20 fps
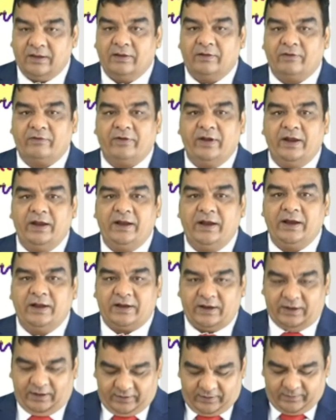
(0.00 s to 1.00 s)

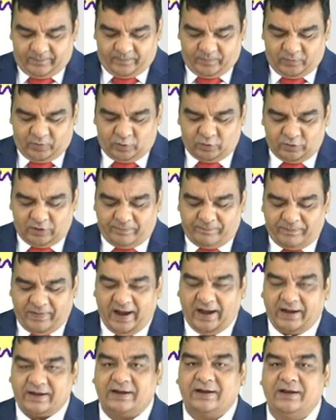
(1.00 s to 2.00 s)
radiating to the
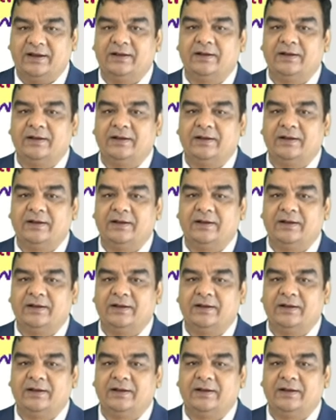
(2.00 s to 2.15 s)
back,